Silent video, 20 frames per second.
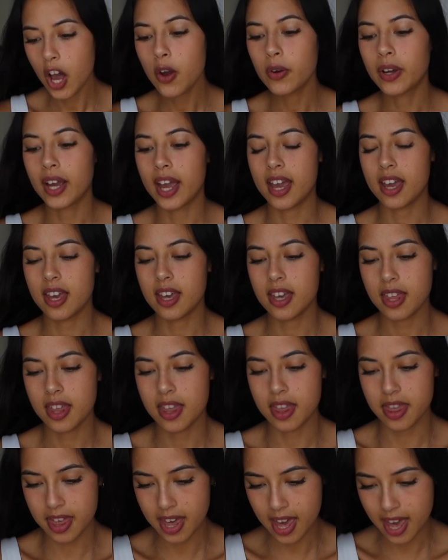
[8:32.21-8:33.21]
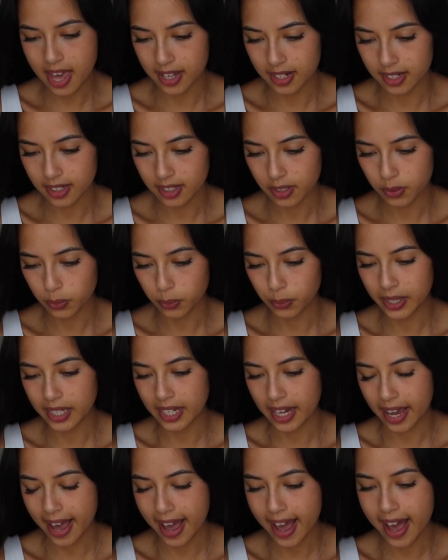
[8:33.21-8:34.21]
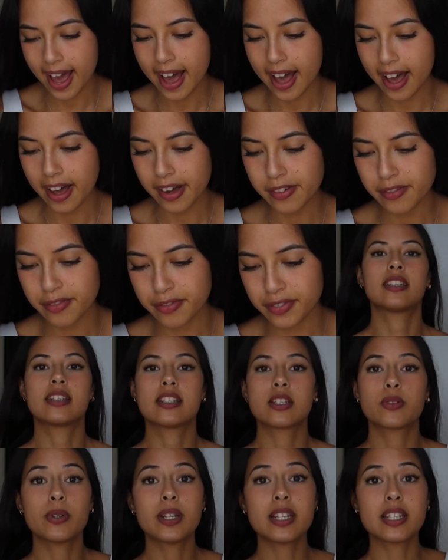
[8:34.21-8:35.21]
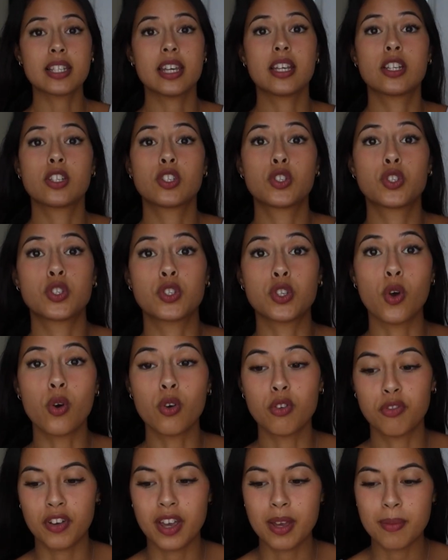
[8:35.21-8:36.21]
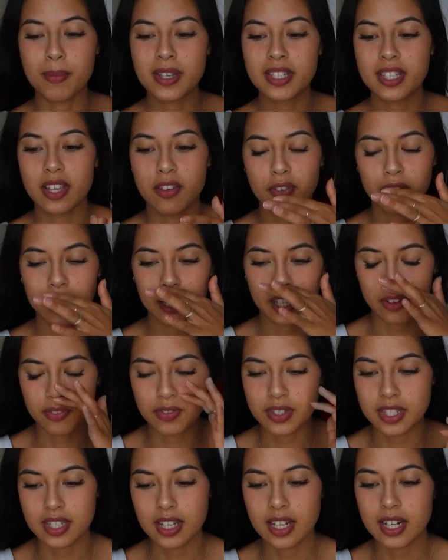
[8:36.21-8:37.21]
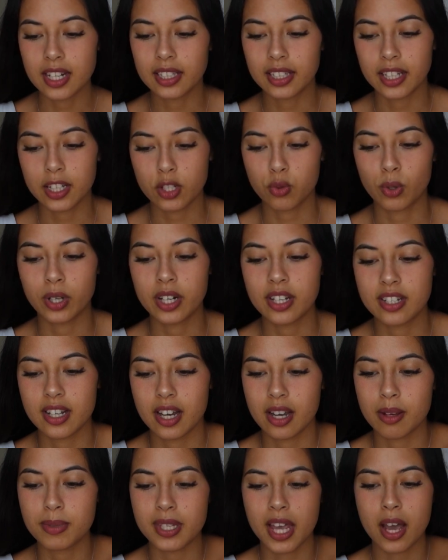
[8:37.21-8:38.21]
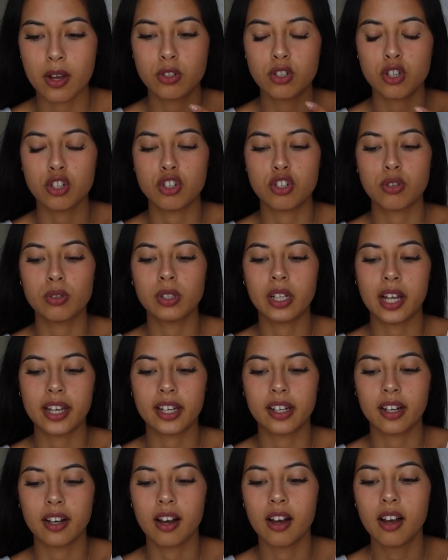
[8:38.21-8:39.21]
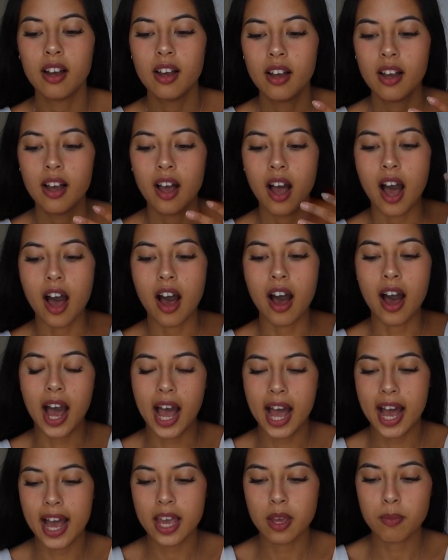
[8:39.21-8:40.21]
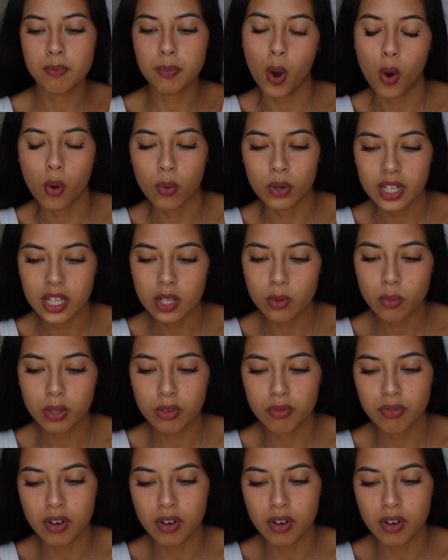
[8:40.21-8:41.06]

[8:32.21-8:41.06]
Okay, then we have, this one is like so famous. I feel like I've seen it like 20 times, how to do like a high pony with